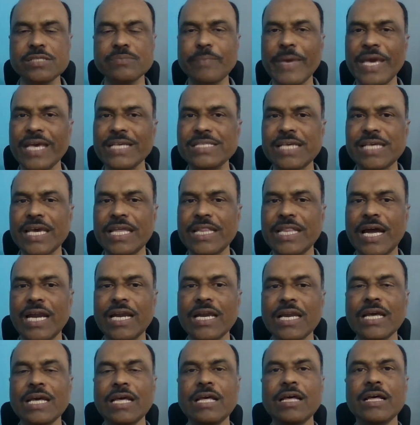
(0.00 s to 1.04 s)
may say
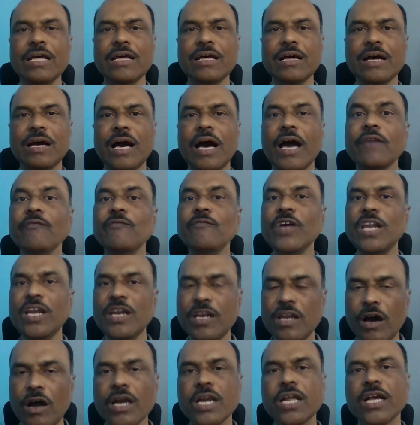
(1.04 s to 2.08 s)
that I will
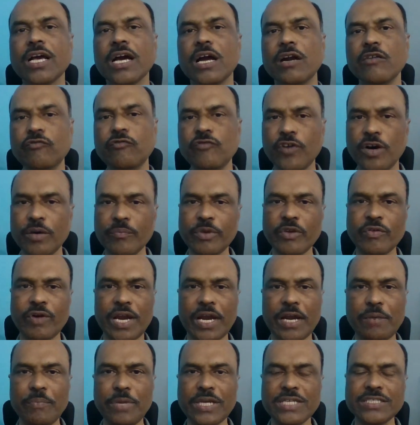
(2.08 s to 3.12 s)
not confirm your
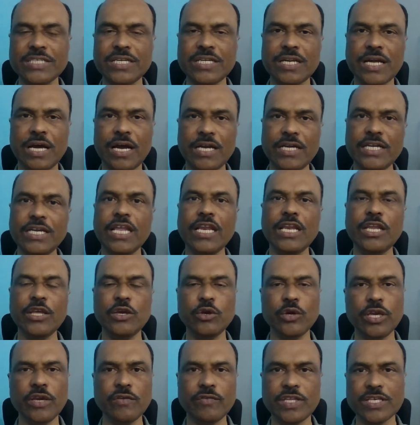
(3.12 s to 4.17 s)
admission until you
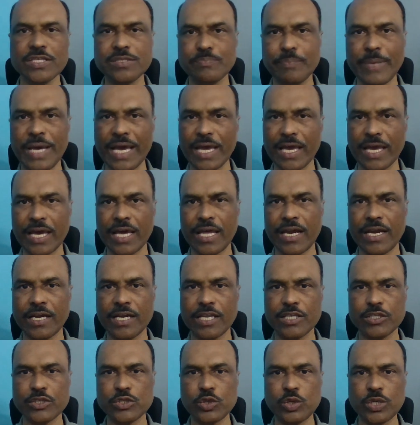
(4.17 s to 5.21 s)
give this bank
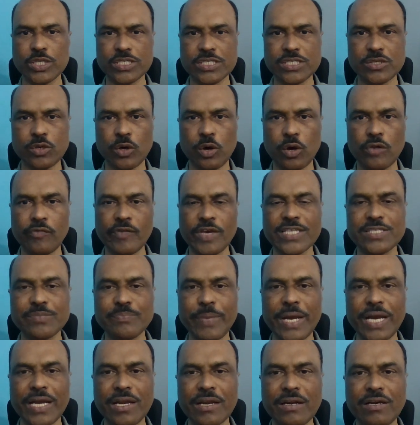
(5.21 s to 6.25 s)
guarantee. So it's always
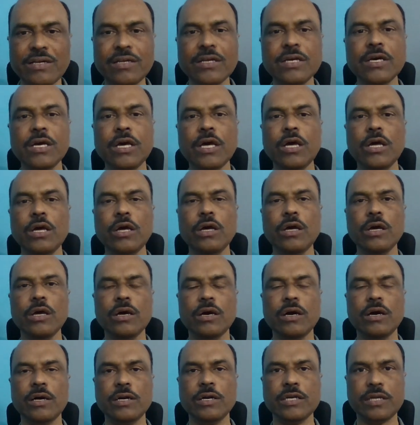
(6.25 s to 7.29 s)
better,
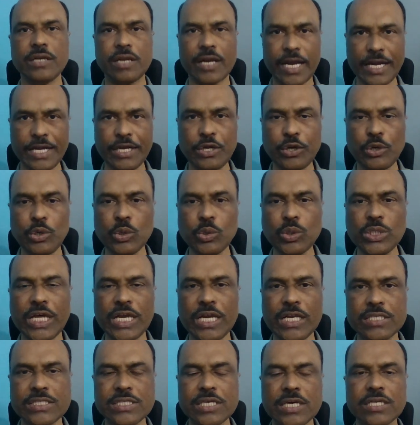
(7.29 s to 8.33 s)
try to do the
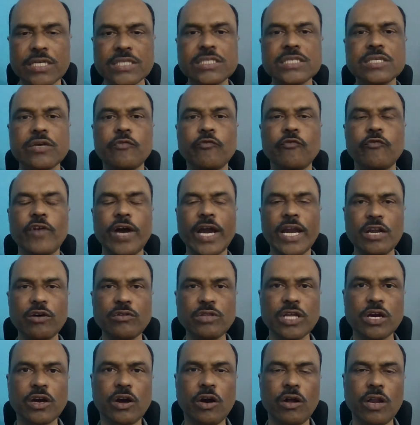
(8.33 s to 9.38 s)
research, find
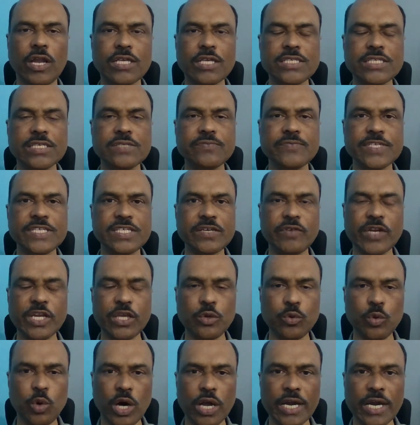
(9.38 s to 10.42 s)
out the colleges whichever
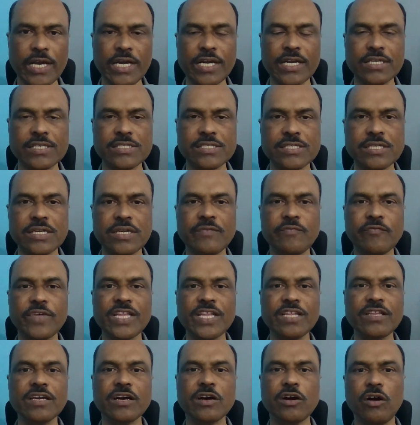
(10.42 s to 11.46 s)
you are interested,
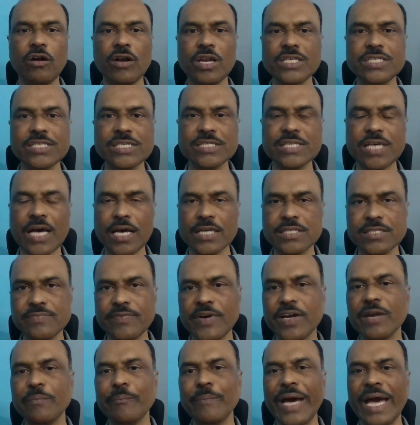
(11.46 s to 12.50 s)
whether the colleges ask
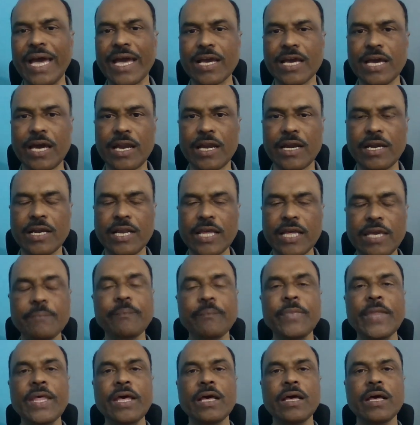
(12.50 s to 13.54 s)
for a bank
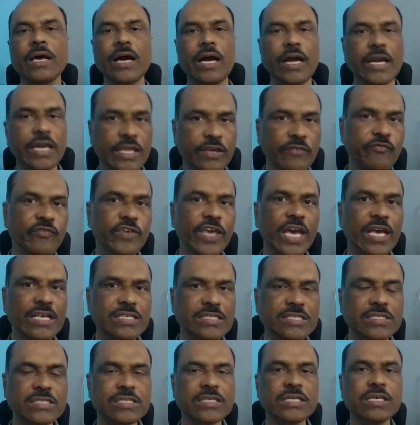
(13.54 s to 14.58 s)
guarantee, and if
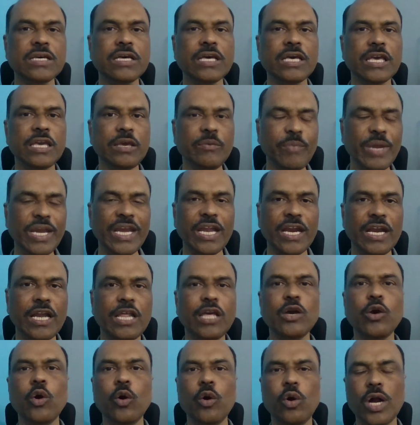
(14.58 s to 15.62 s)
yes,
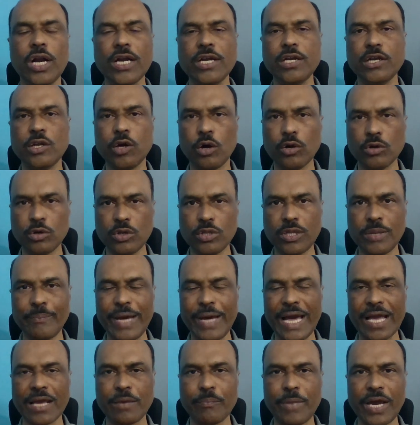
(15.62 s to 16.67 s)
immediately go and talk to the
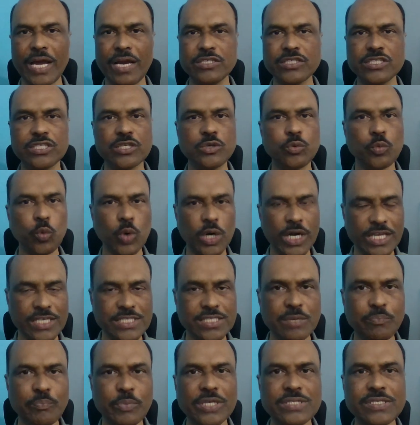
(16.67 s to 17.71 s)
bank manager, what is
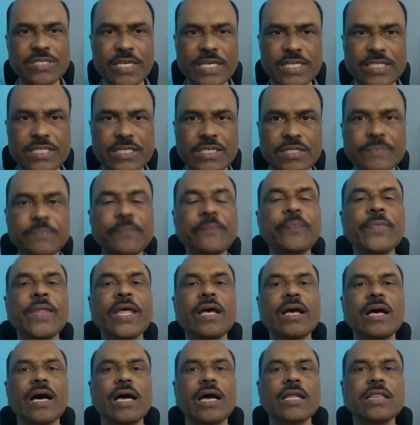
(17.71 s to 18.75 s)
the procedure,
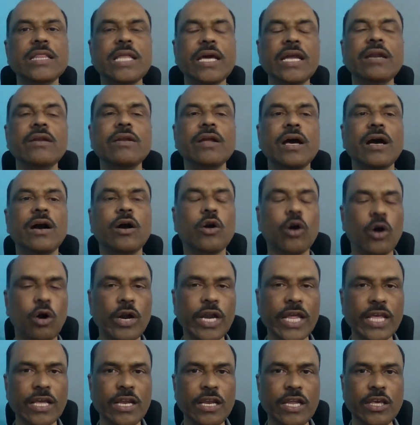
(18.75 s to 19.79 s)
and then
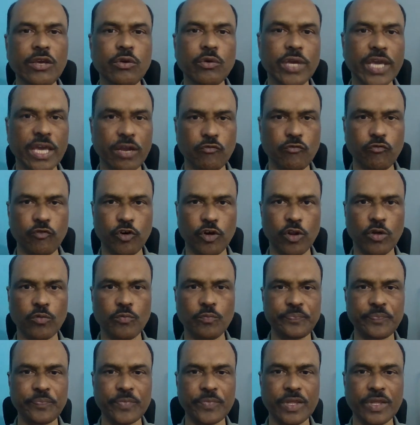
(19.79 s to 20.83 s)
accordingly you can follow,
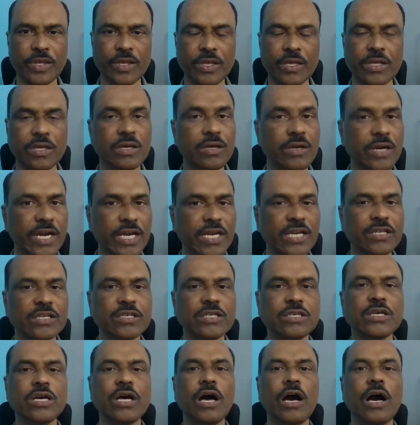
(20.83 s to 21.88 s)
right?
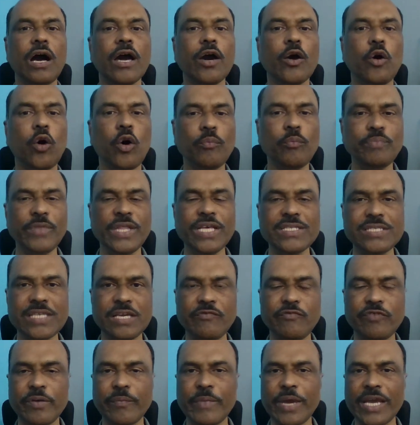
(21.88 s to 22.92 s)
I hope this
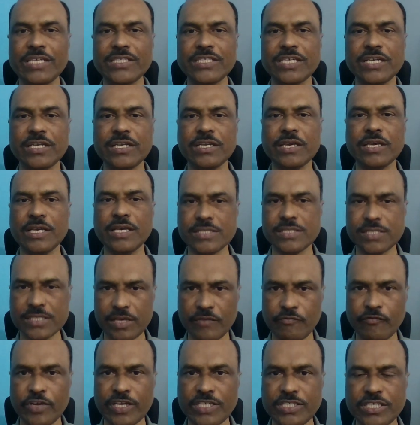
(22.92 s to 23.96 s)
information is
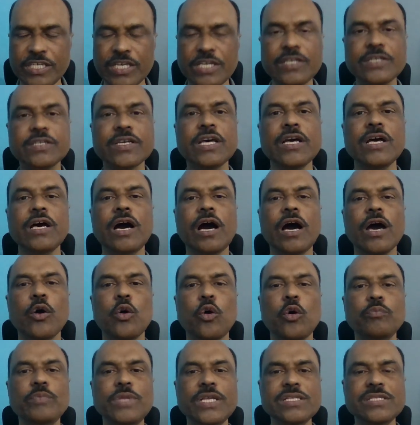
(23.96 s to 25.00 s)
sufficient. I
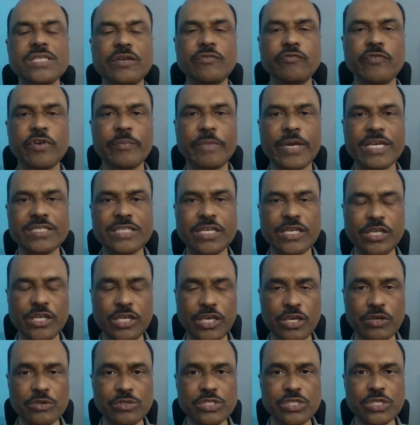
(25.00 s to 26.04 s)
hope this information
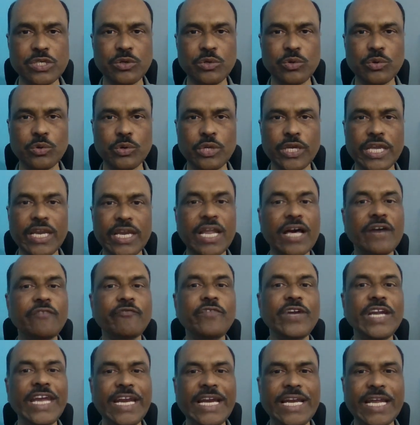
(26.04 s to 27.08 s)
gives you
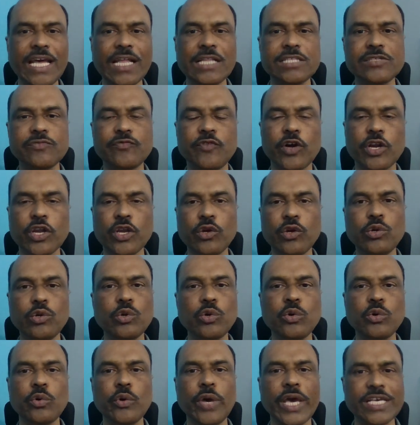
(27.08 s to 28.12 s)
enough details for you
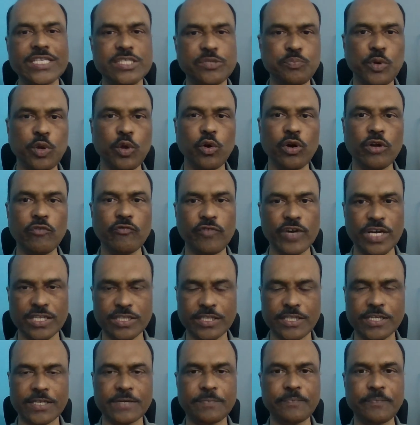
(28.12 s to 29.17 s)
to explore further,